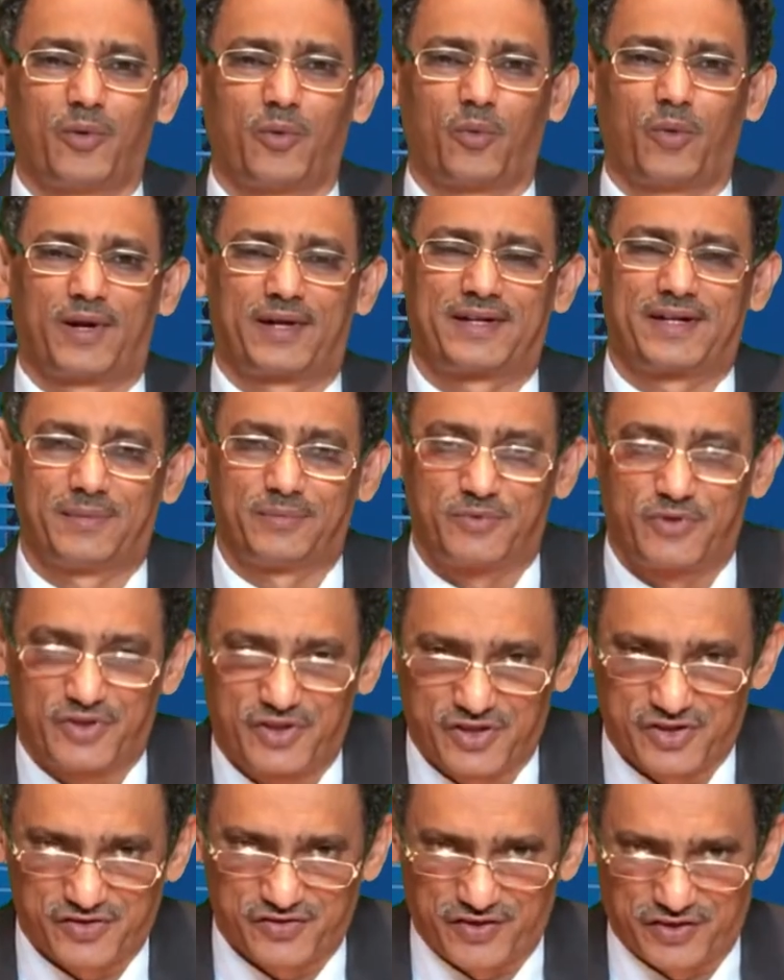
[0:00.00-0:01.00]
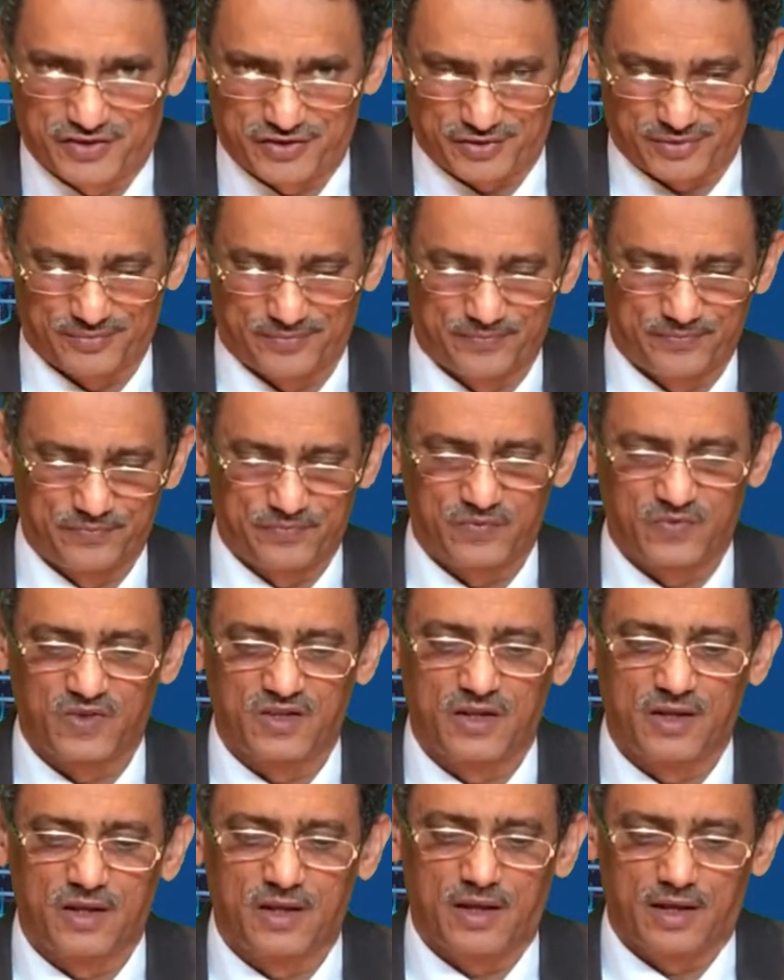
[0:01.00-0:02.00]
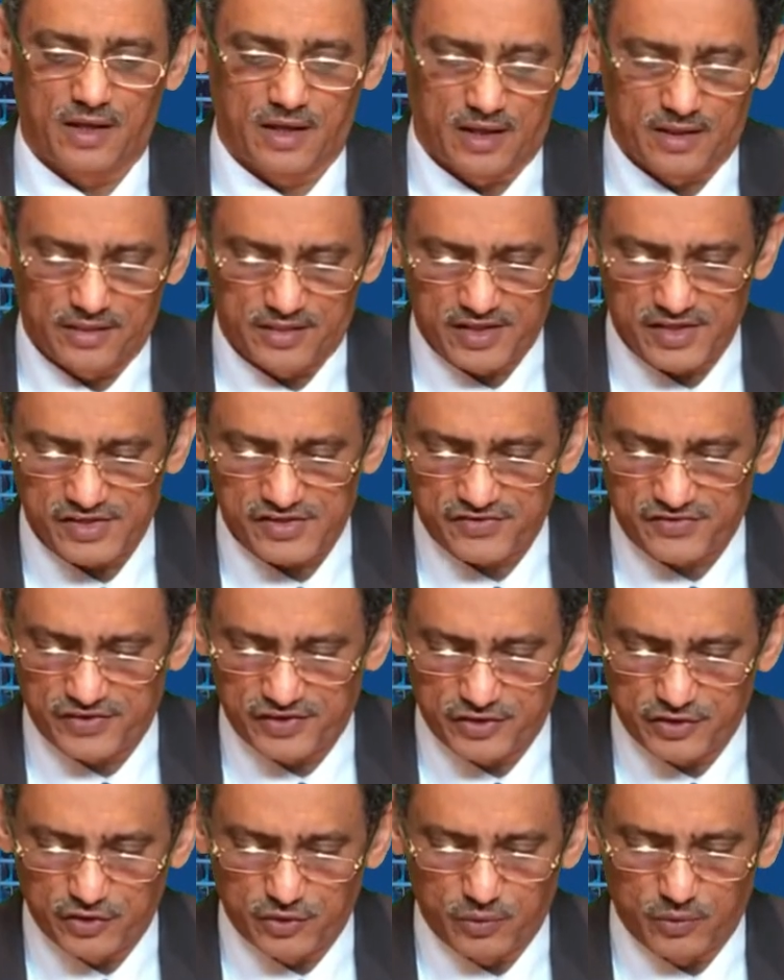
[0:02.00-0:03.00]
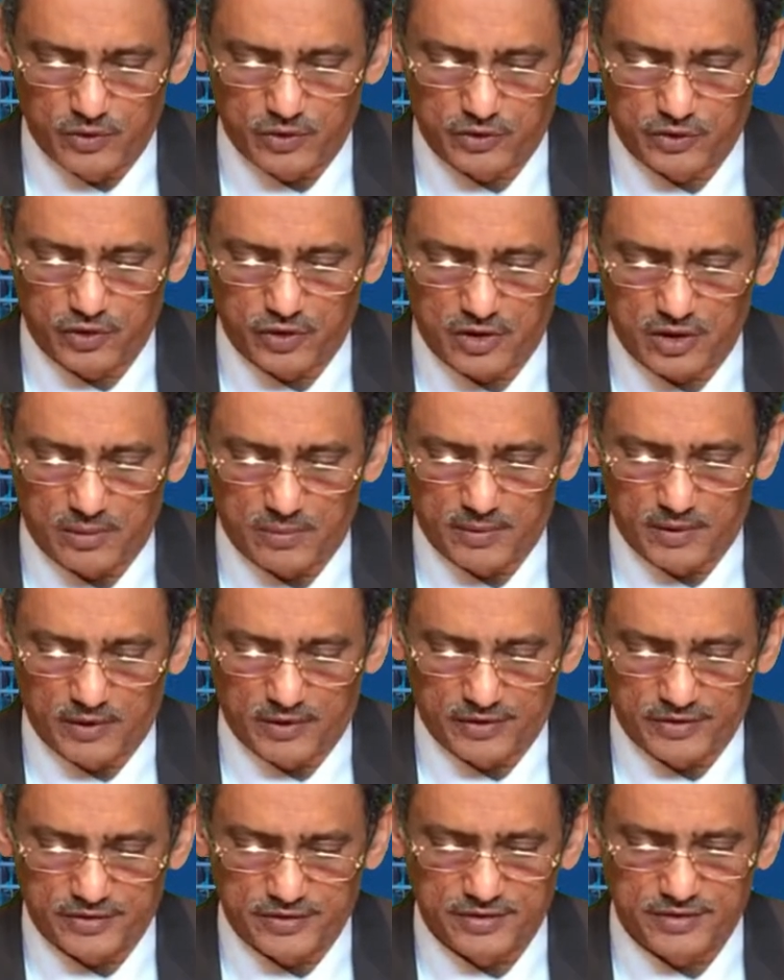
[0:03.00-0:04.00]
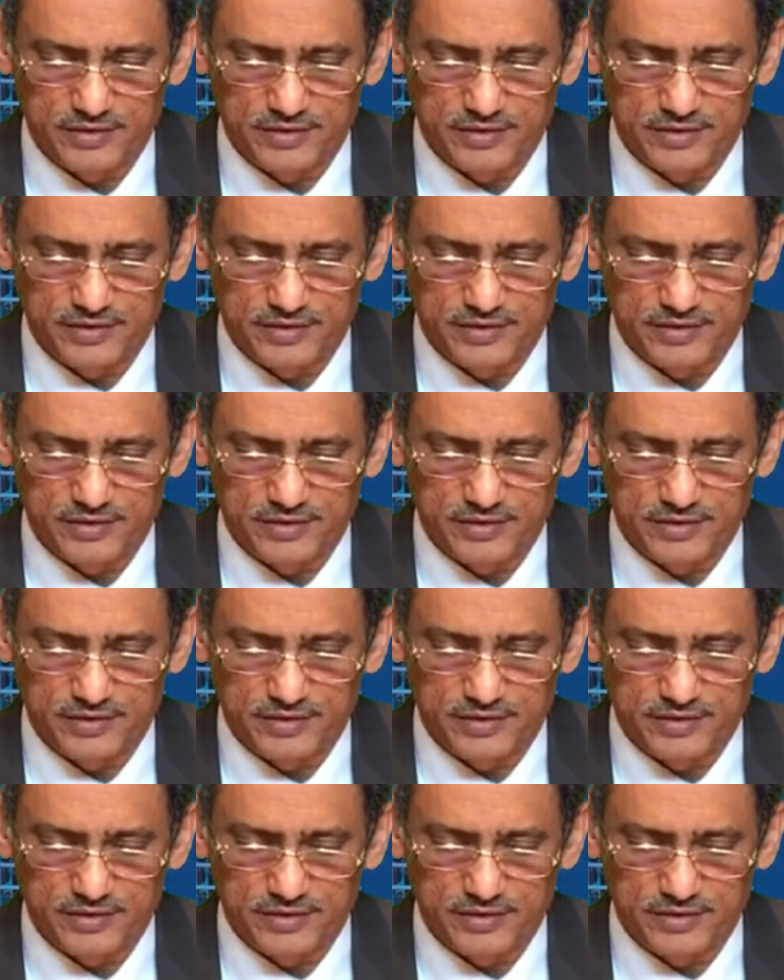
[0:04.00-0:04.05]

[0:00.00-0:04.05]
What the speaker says: Welcome to this video. In this video, we'll talk about